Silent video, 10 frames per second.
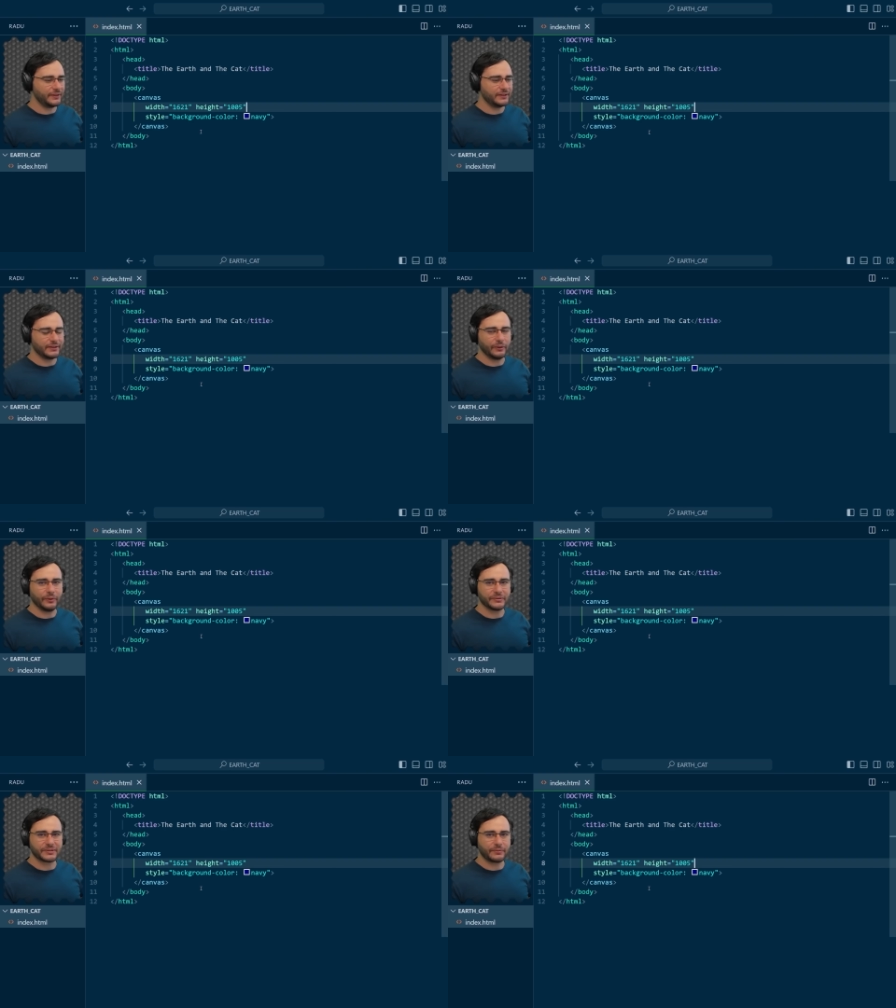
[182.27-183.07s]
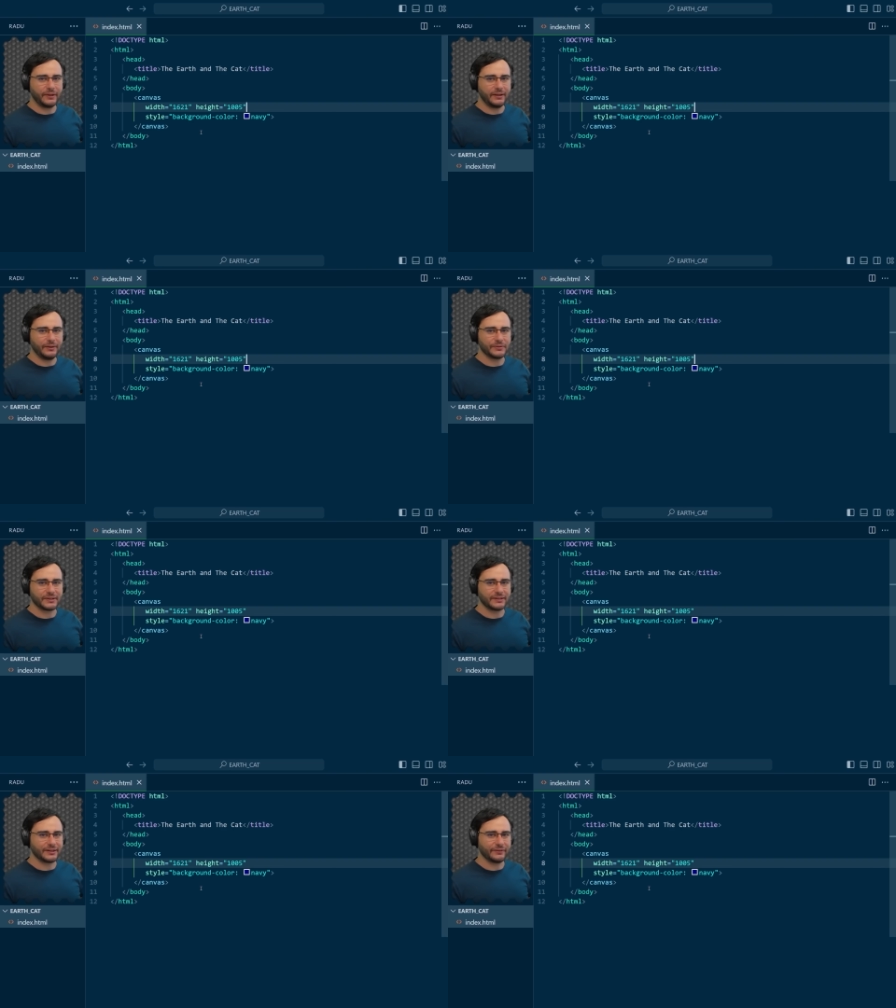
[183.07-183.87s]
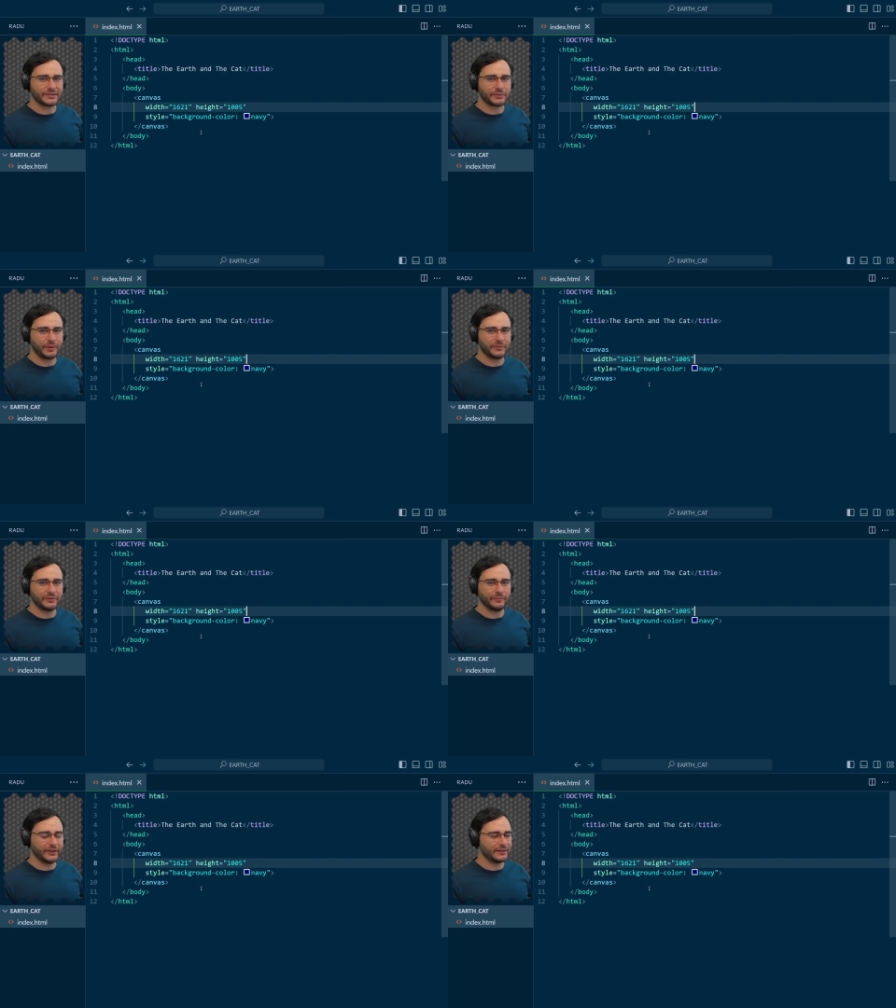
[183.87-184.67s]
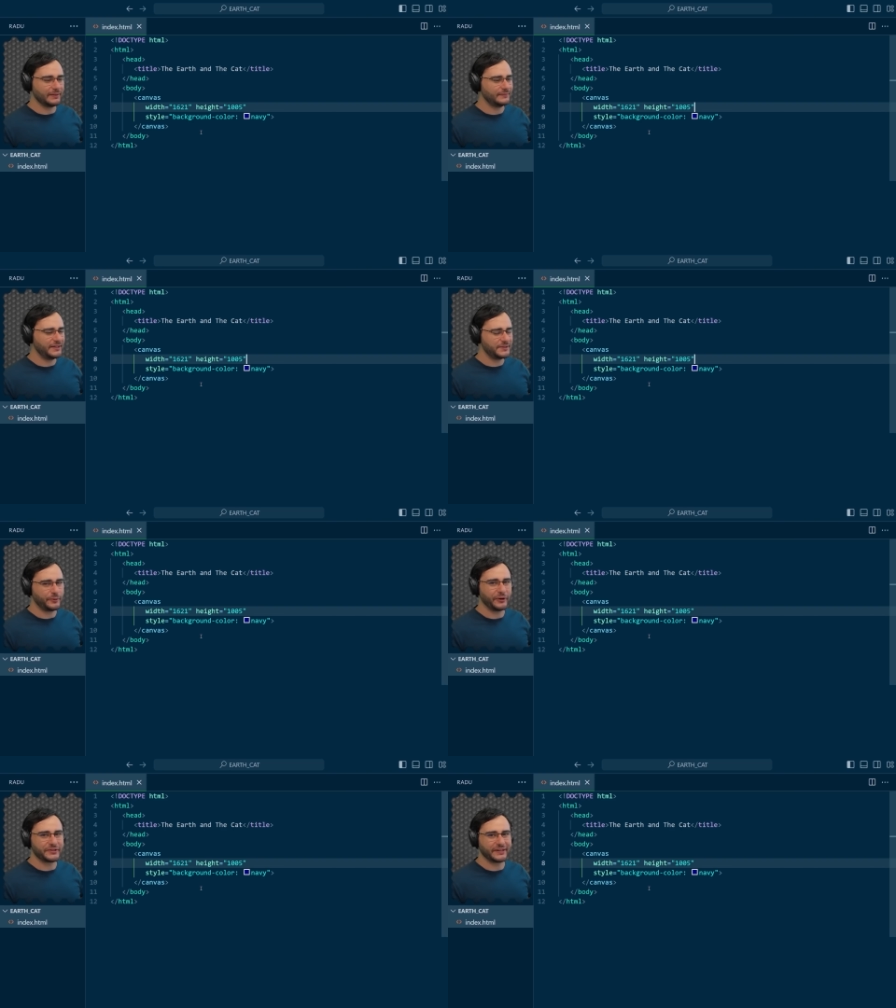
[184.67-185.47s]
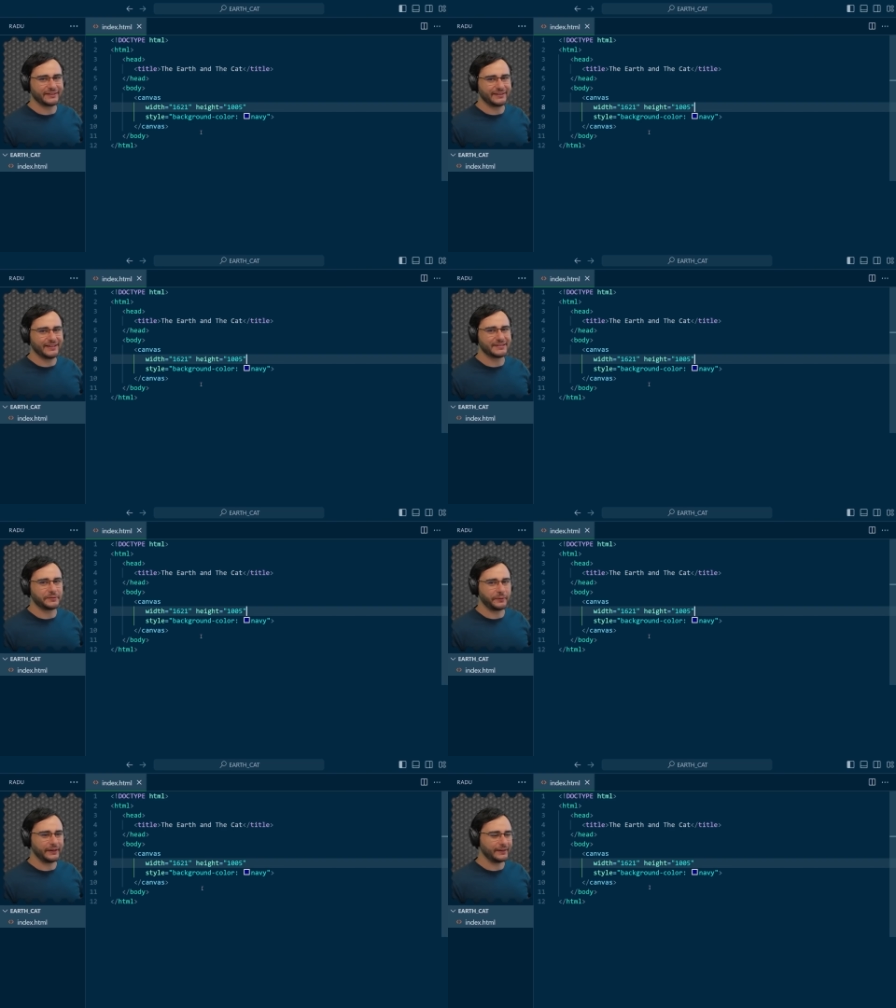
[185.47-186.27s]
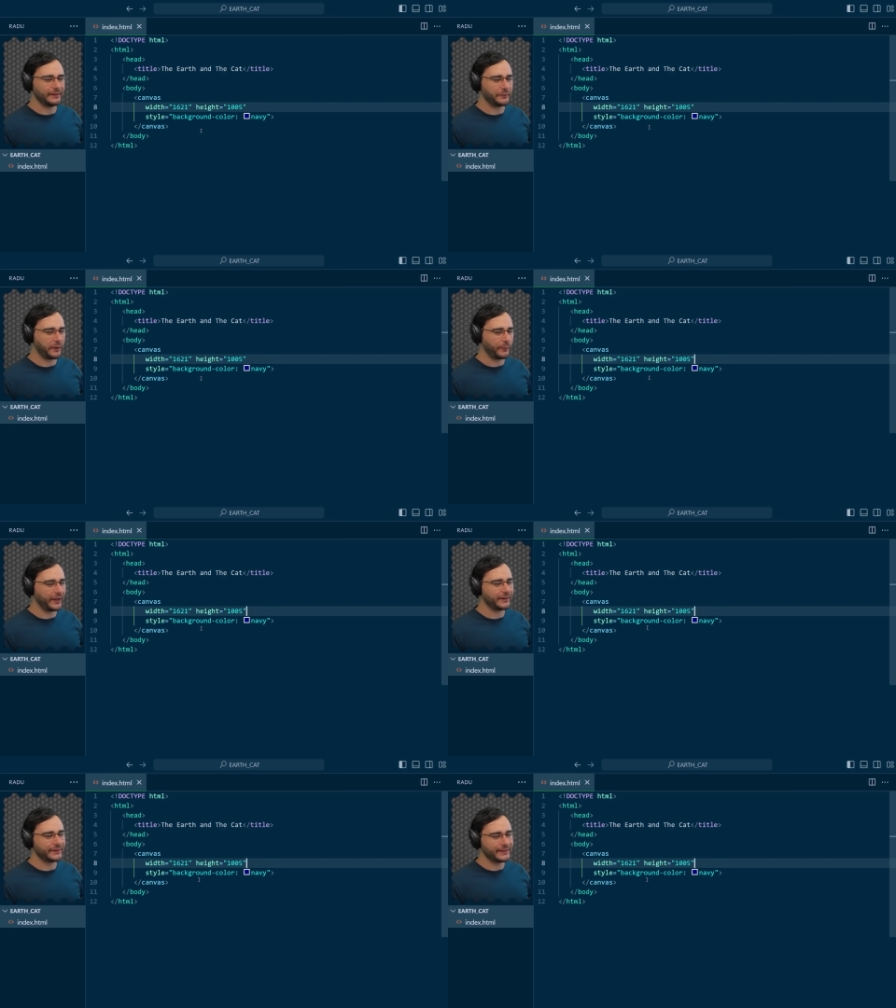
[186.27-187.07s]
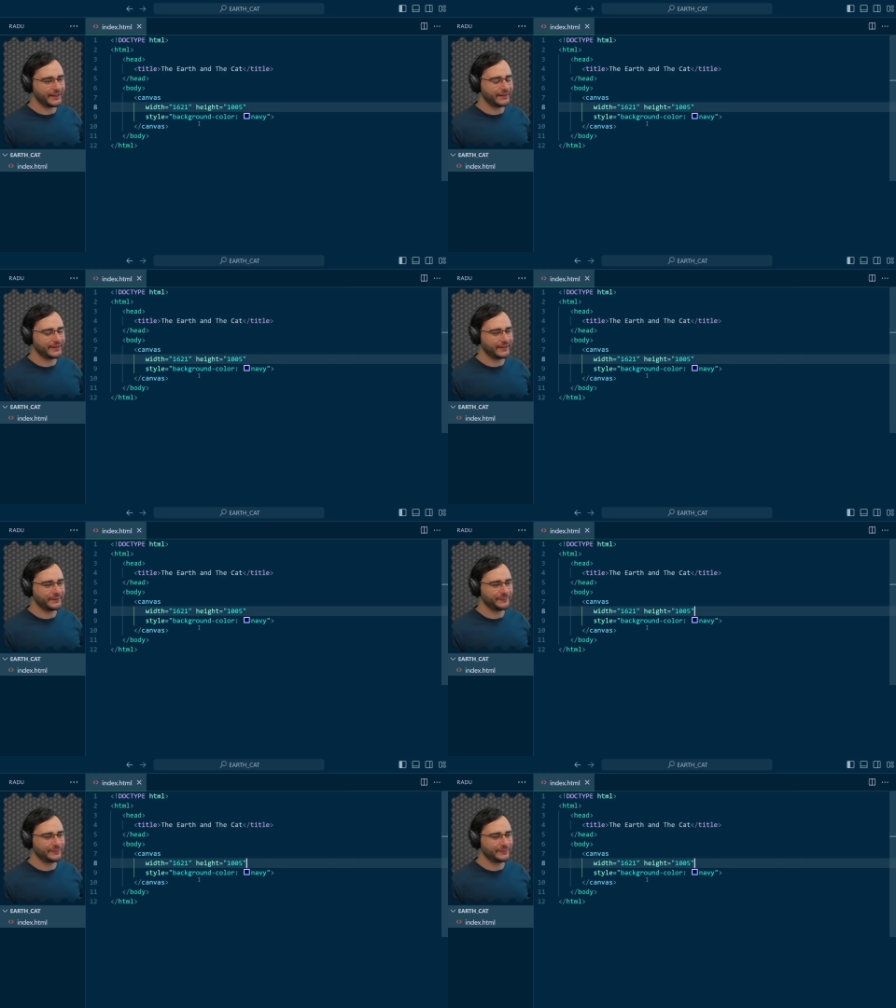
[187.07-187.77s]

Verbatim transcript: fit the whole screen using JavaScript, but this project doesn't really require it, I think.